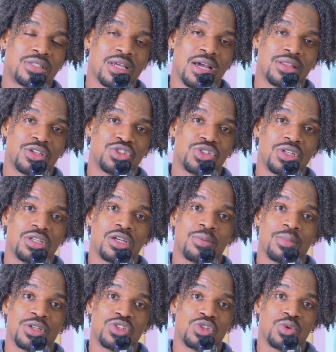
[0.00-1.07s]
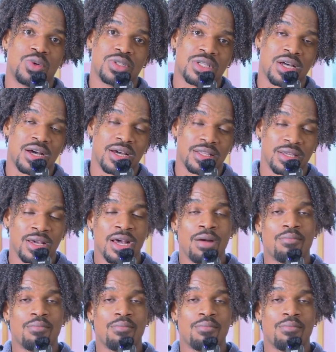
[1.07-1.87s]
said that she'd commit suicide.